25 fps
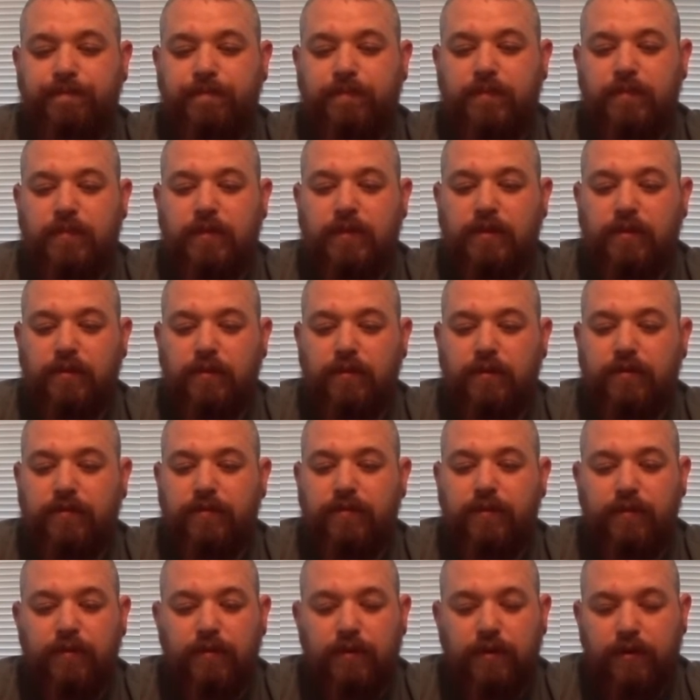So look
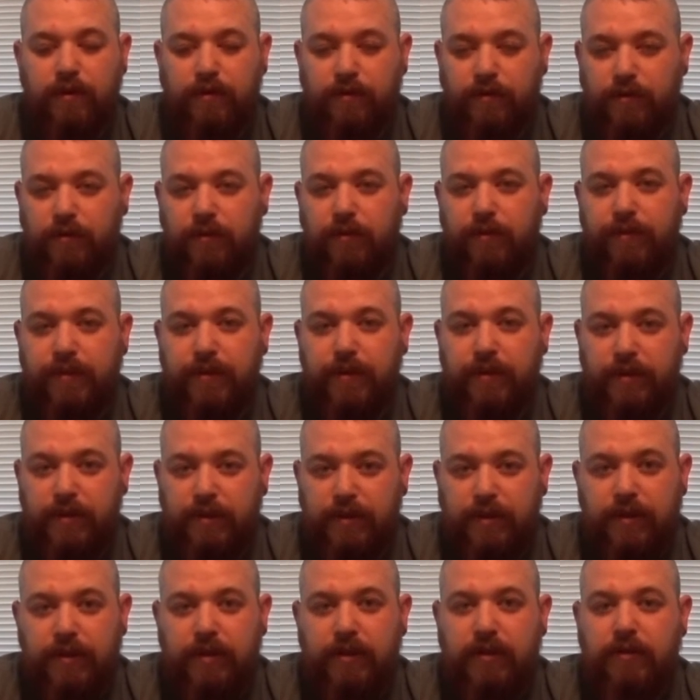for
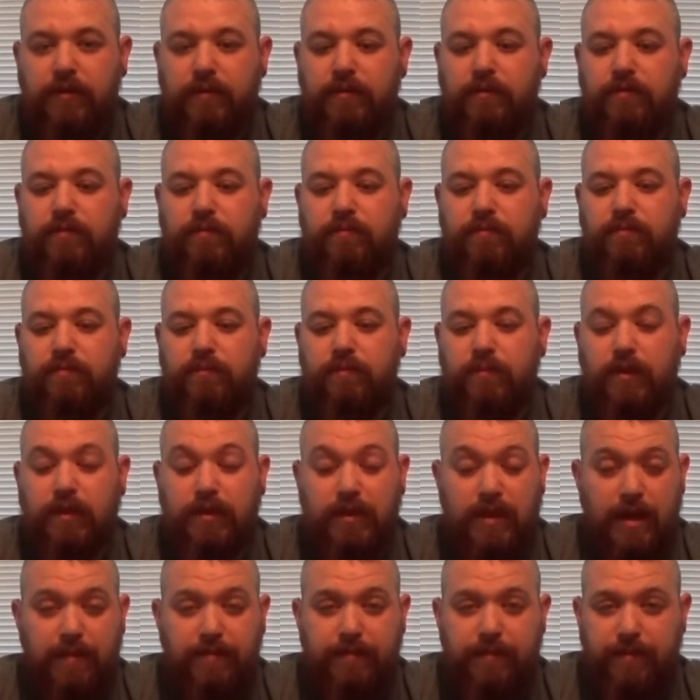durability,
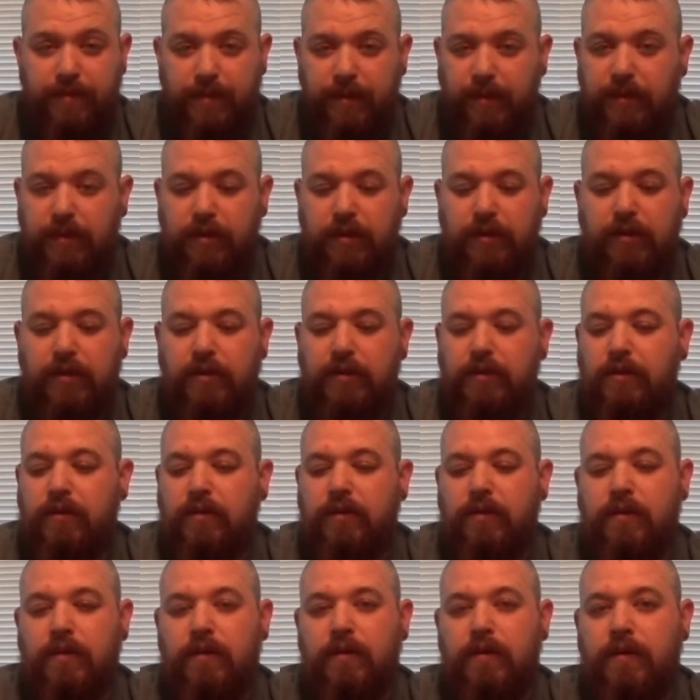adaptability,
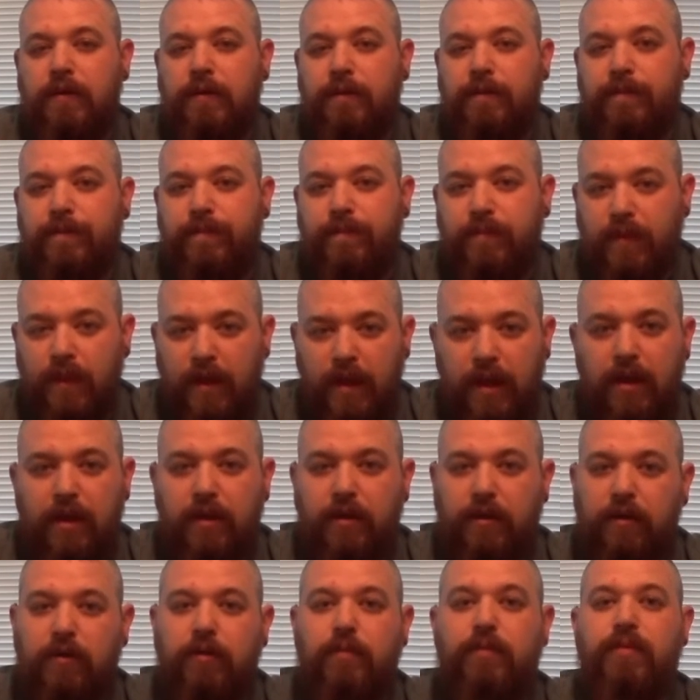
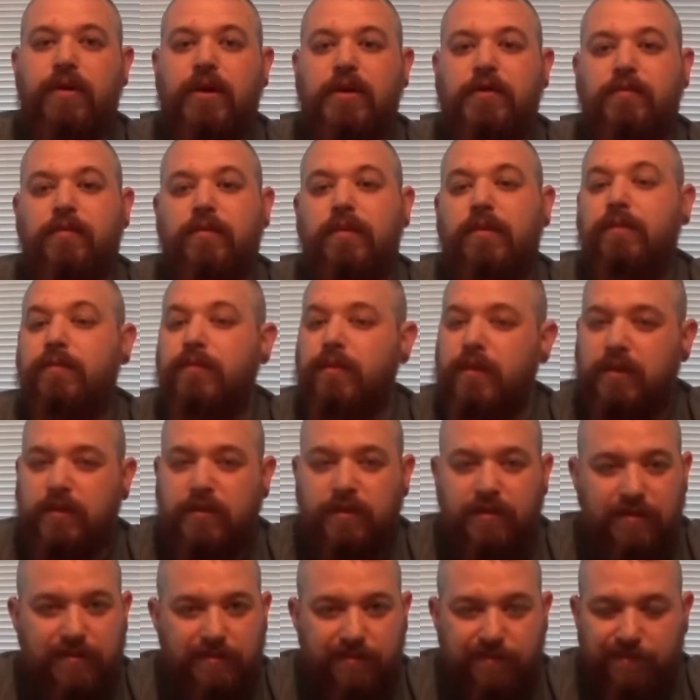and a good price point.
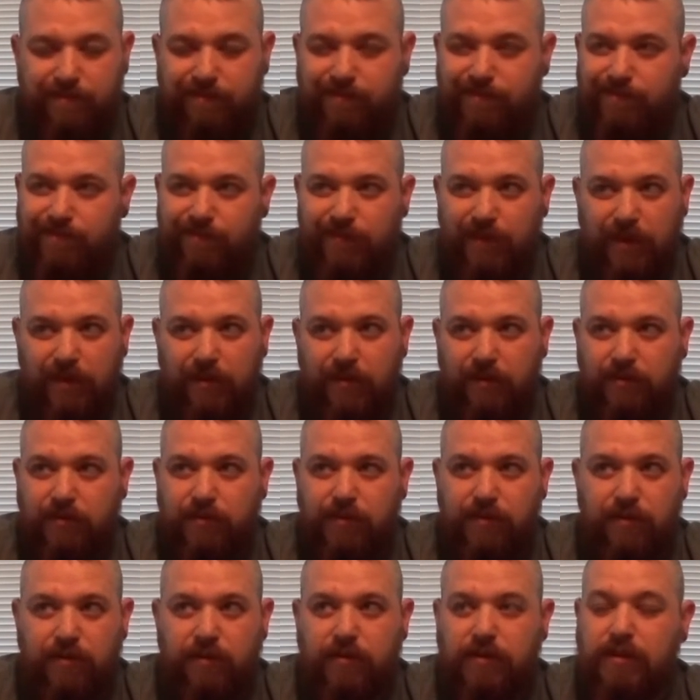Plus,
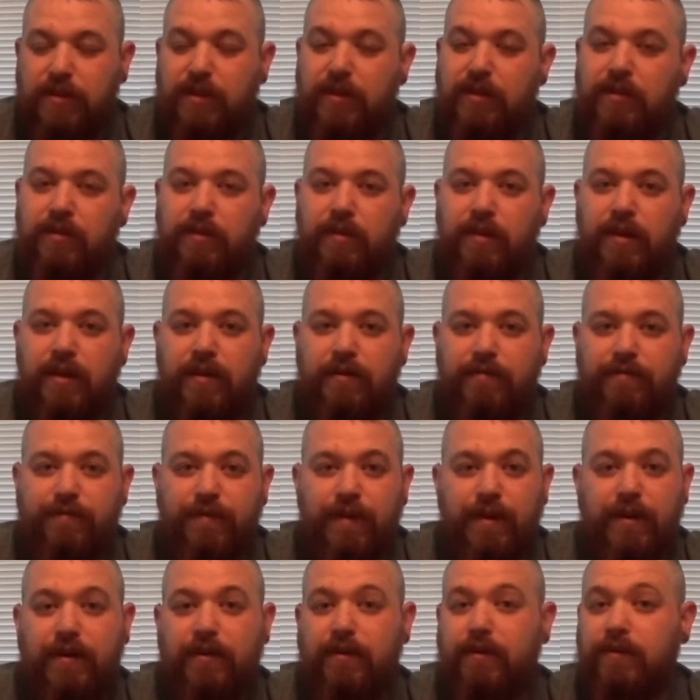search the internet,
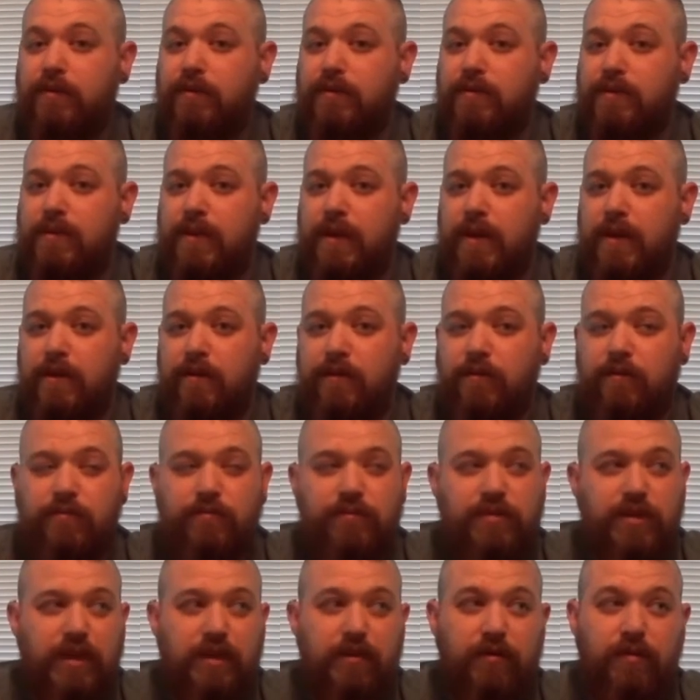find it on sale,
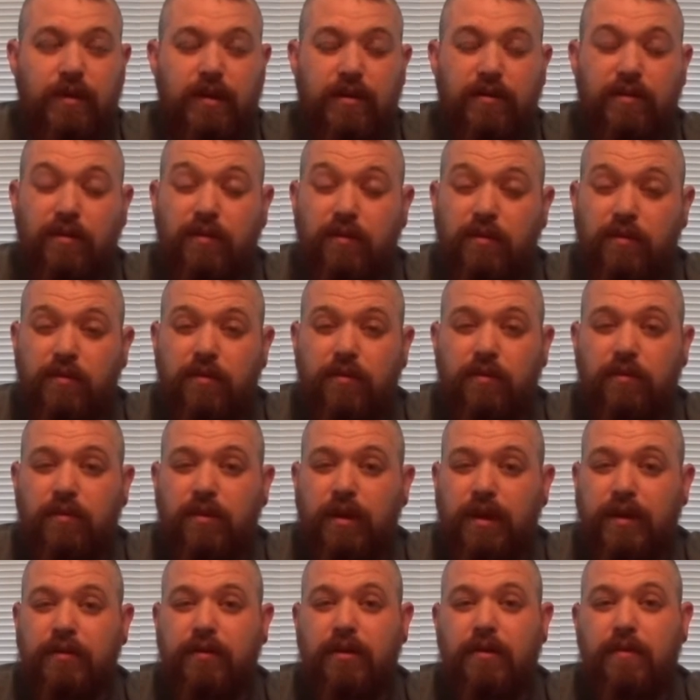check around
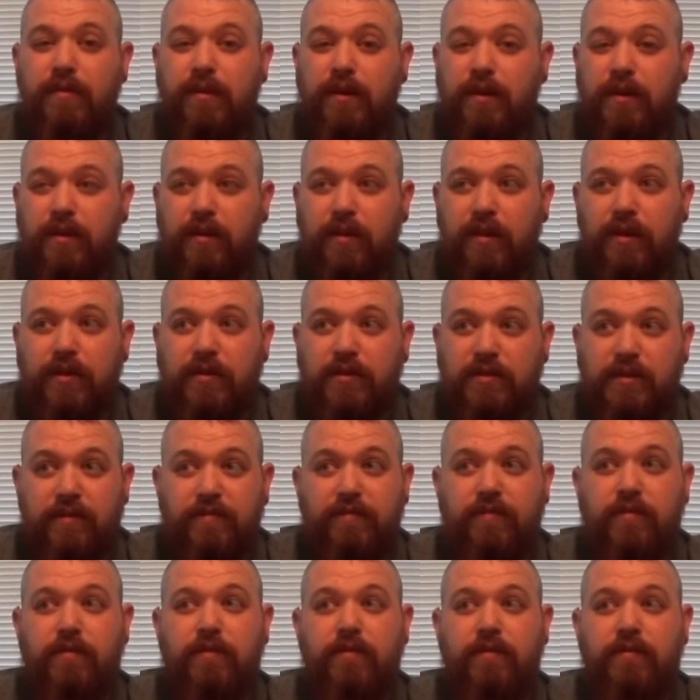local. I know I bought a lot of
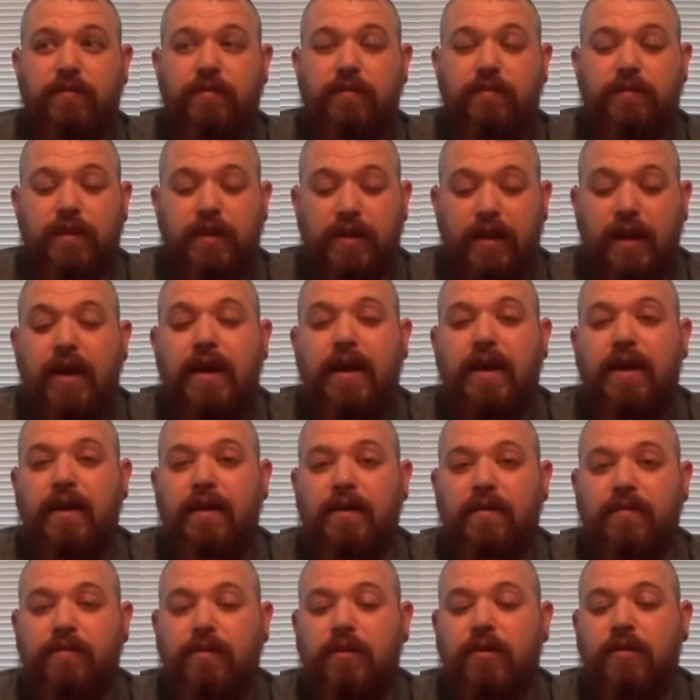stuff that I
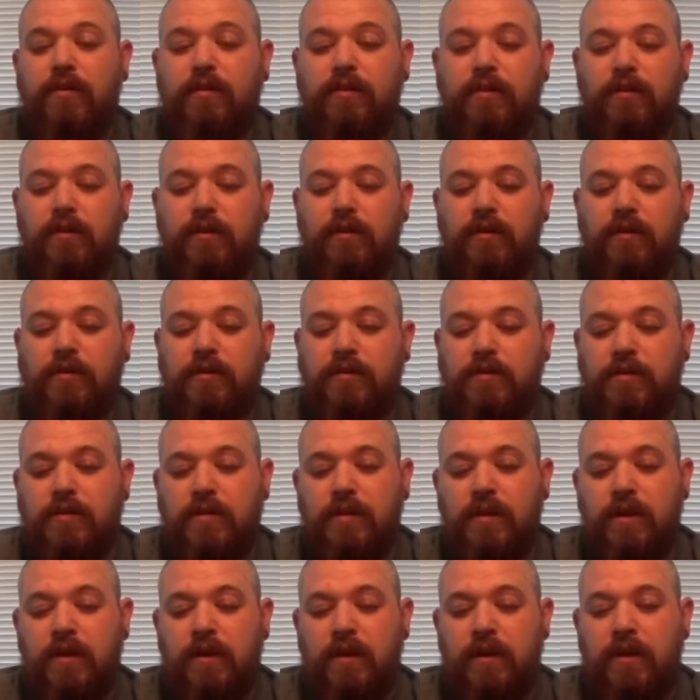have on clearance
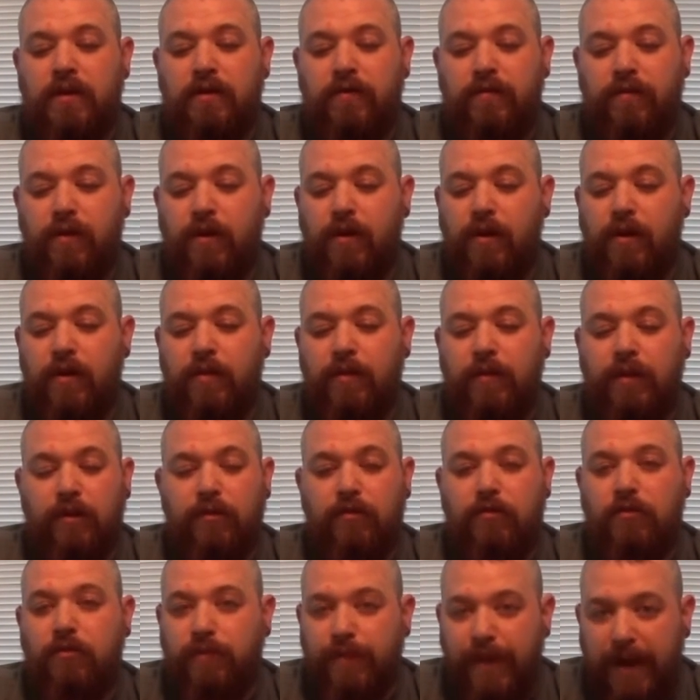from a
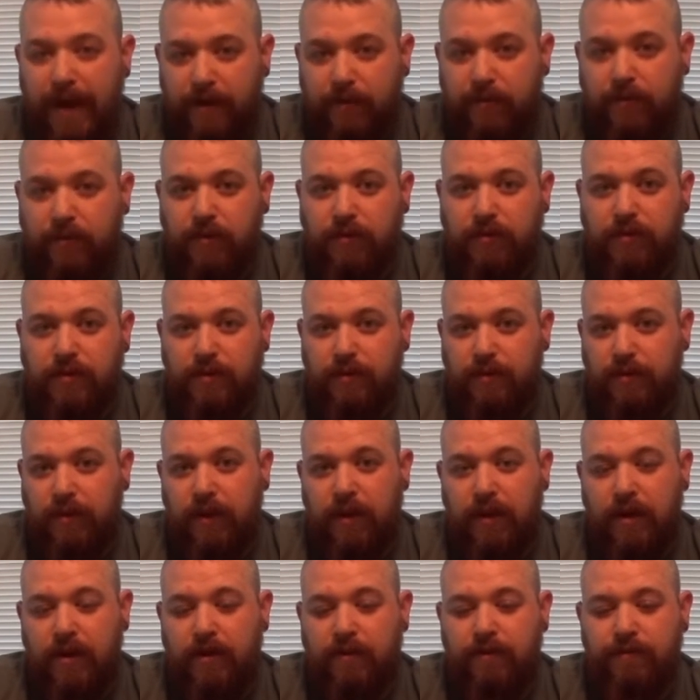local backwoods that we
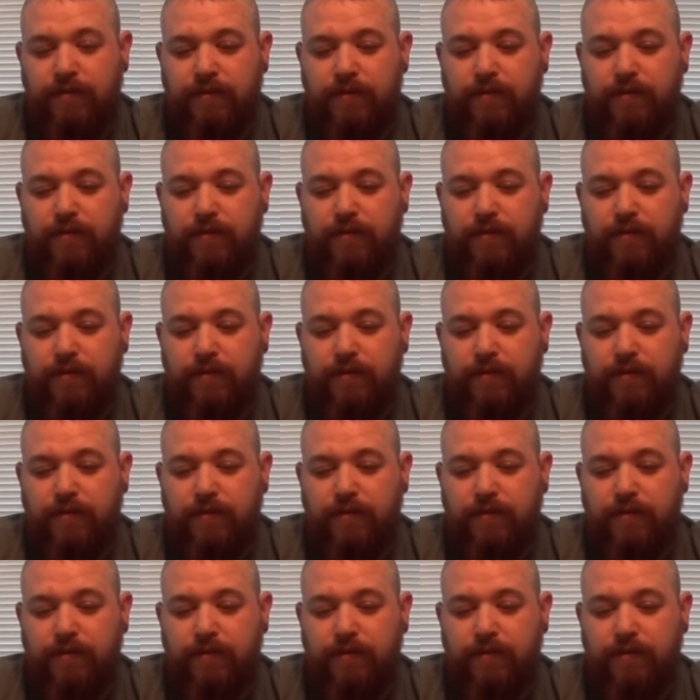have,